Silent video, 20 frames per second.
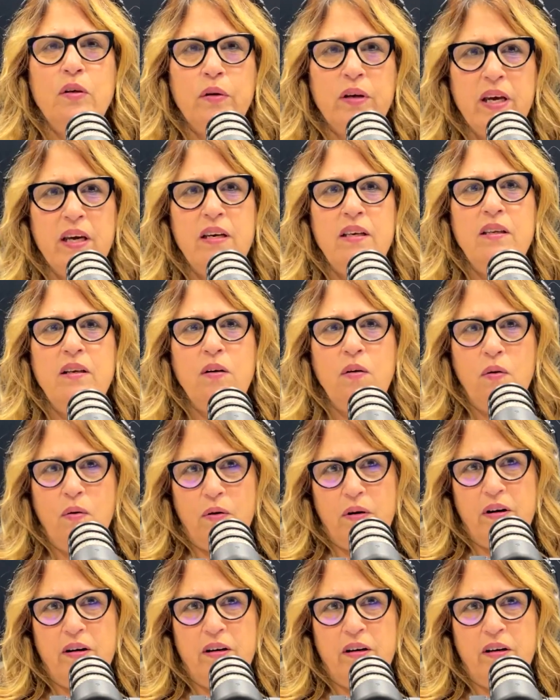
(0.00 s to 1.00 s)
Kid in the
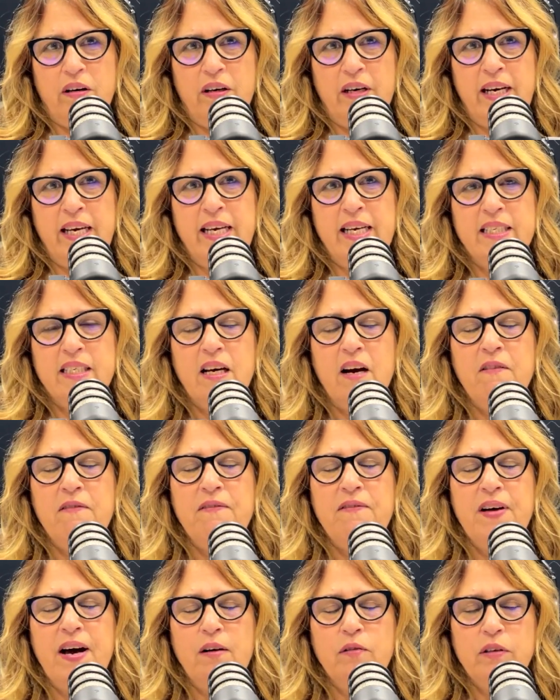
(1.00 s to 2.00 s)
Corner is a
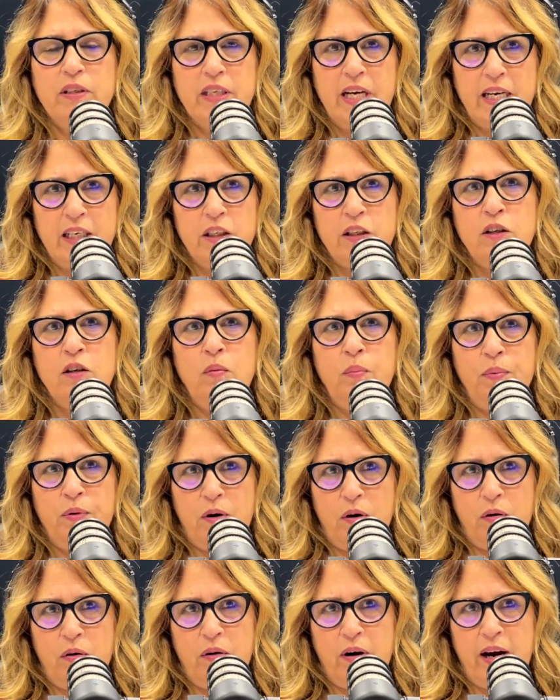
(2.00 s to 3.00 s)
foundational
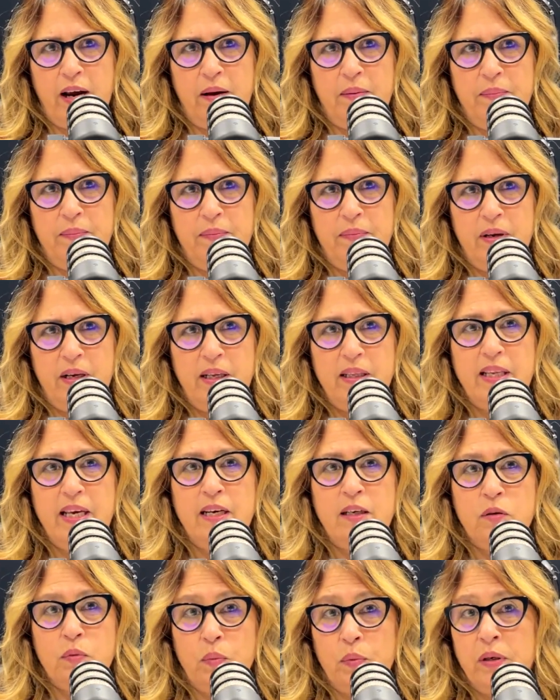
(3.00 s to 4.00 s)
program that
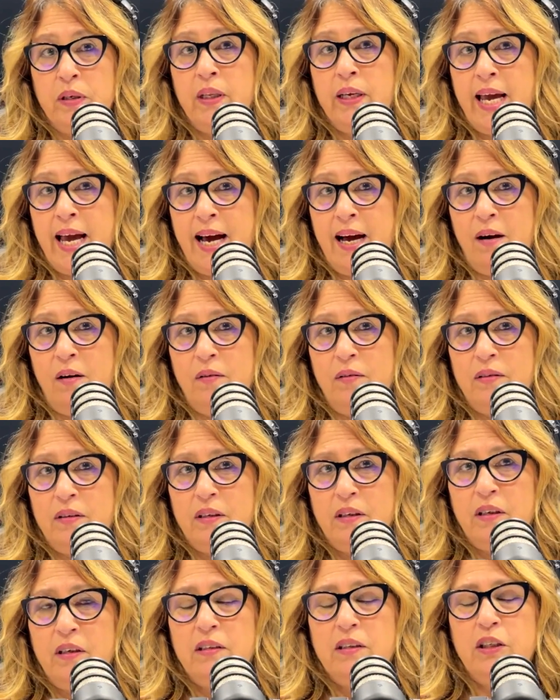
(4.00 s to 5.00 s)
is really out
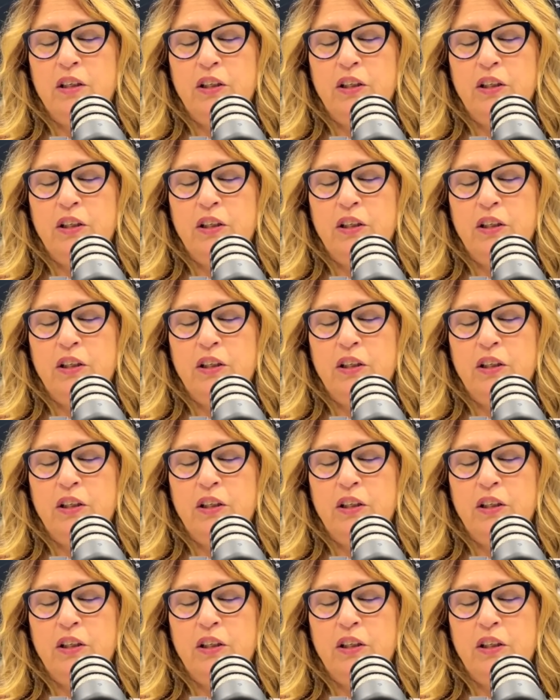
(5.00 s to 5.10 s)
to